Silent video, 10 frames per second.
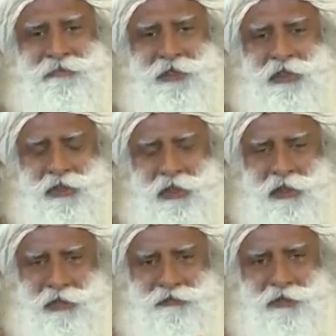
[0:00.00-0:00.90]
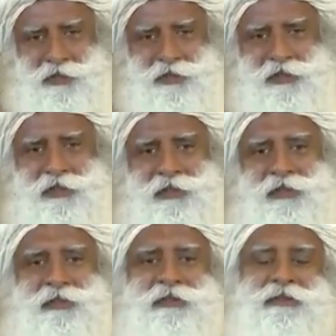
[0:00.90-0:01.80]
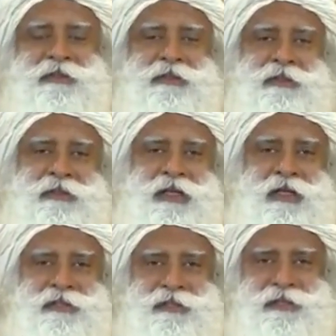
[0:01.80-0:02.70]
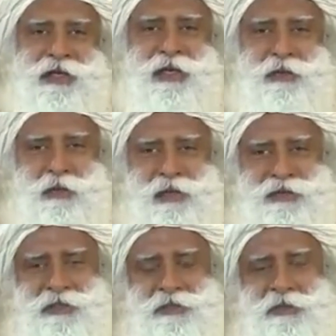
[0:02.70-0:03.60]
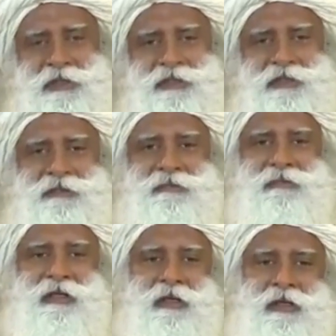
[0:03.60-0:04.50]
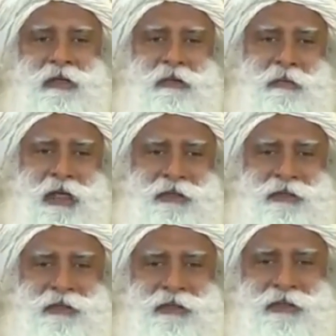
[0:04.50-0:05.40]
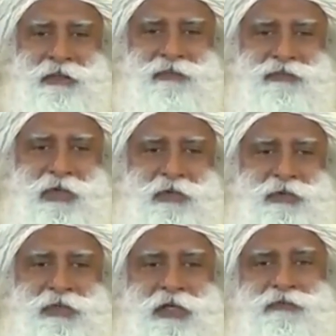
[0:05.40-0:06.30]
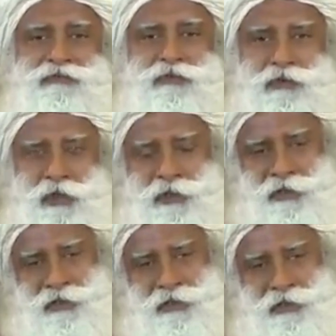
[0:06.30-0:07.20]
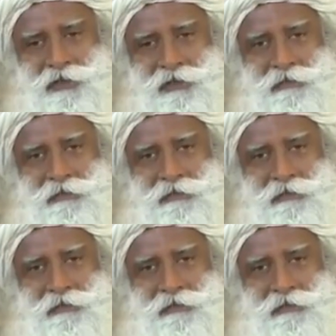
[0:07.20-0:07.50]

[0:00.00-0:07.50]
There is a little difference. There are nuances to it. But when you say focus,